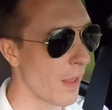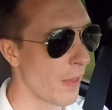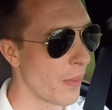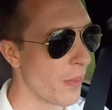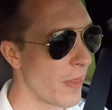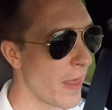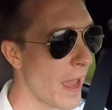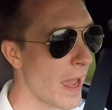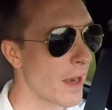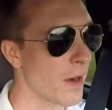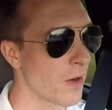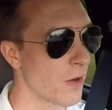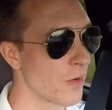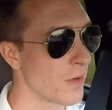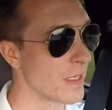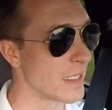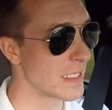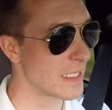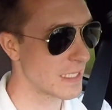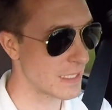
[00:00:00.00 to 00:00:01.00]
that, or at
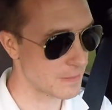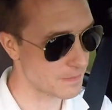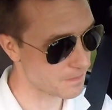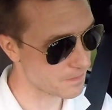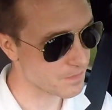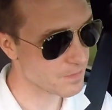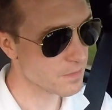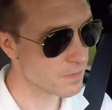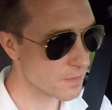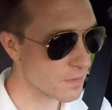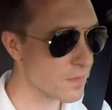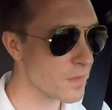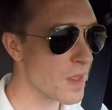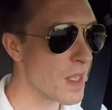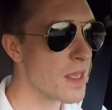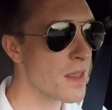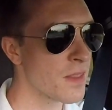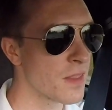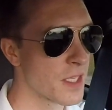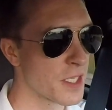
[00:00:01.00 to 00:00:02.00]
least
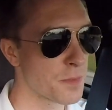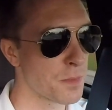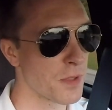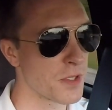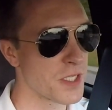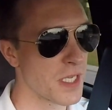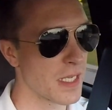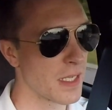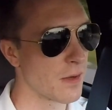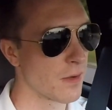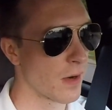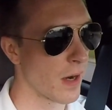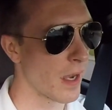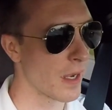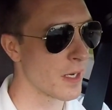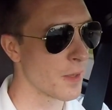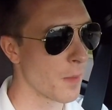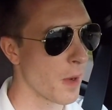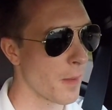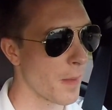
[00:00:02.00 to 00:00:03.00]
this particular
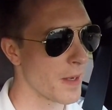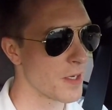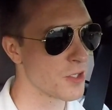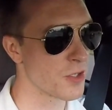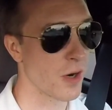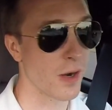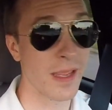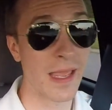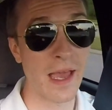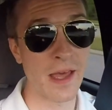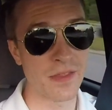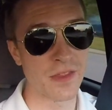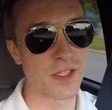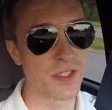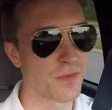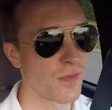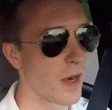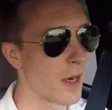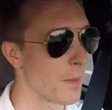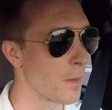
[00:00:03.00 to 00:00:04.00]
item on my truck at
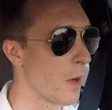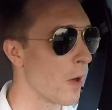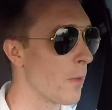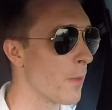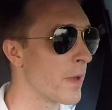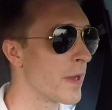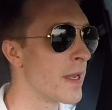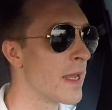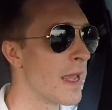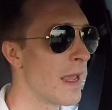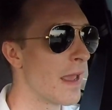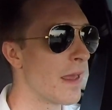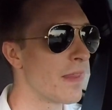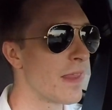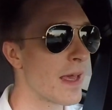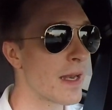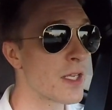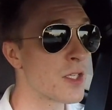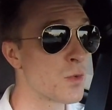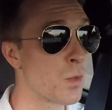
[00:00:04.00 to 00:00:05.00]
this very moment,
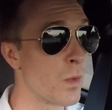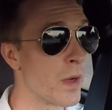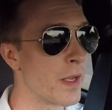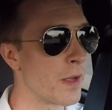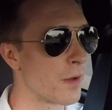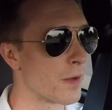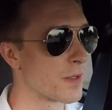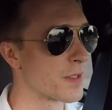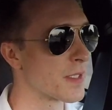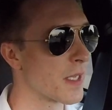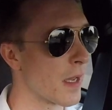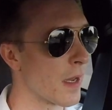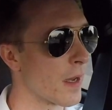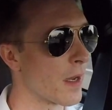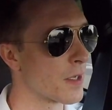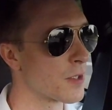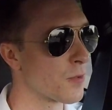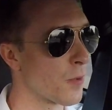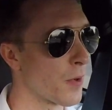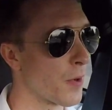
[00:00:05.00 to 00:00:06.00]
and that is wheels.
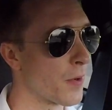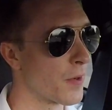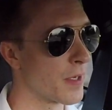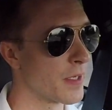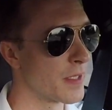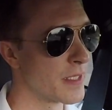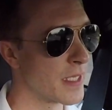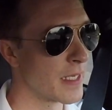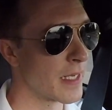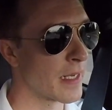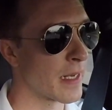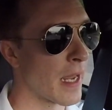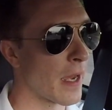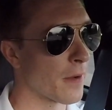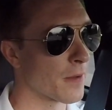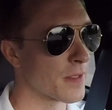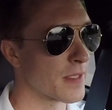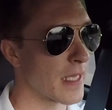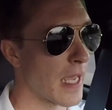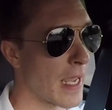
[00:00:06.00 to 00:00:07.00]
Toyota did
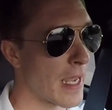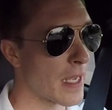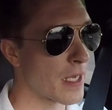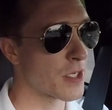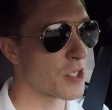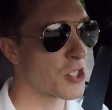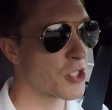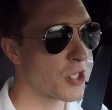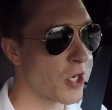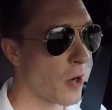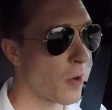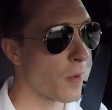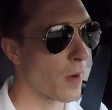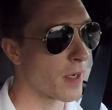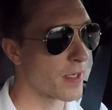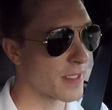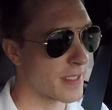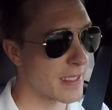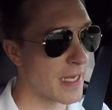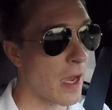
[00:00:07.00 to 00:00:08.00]
announce and show
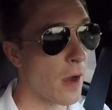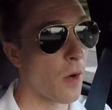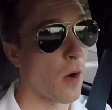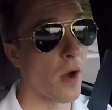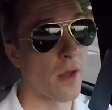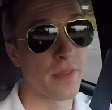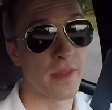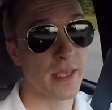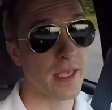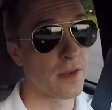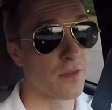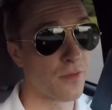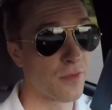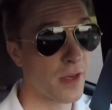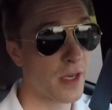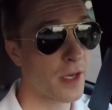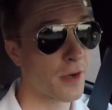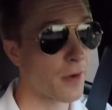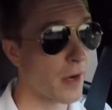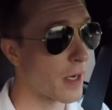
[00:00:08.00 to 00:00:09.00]
us now on the
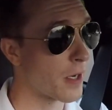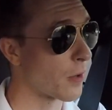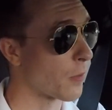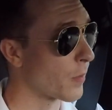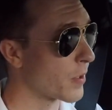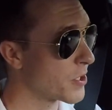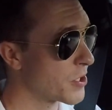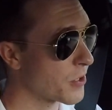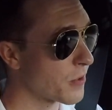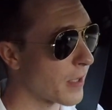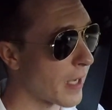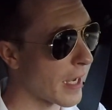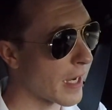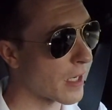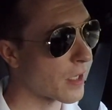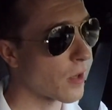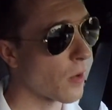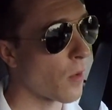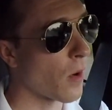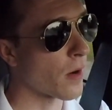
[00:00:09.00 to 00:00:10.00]
configurator, which you
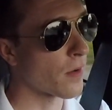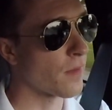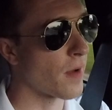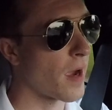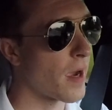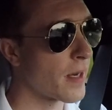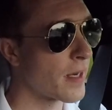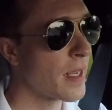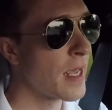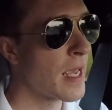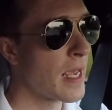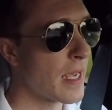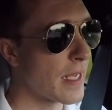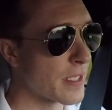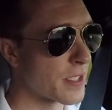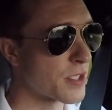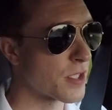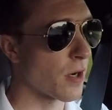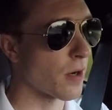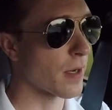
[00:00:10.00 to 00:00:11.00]
can go online
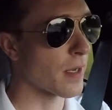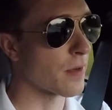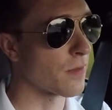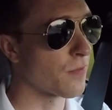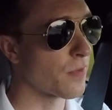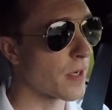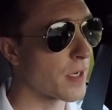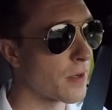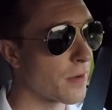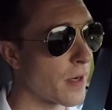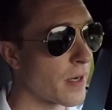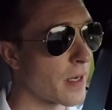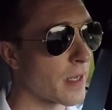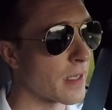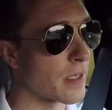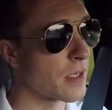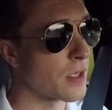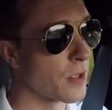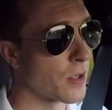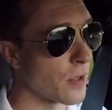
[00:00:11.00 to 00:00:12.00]
and start
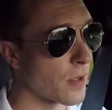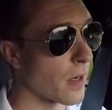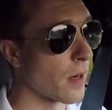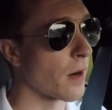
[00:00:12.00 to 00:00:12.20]
configuring your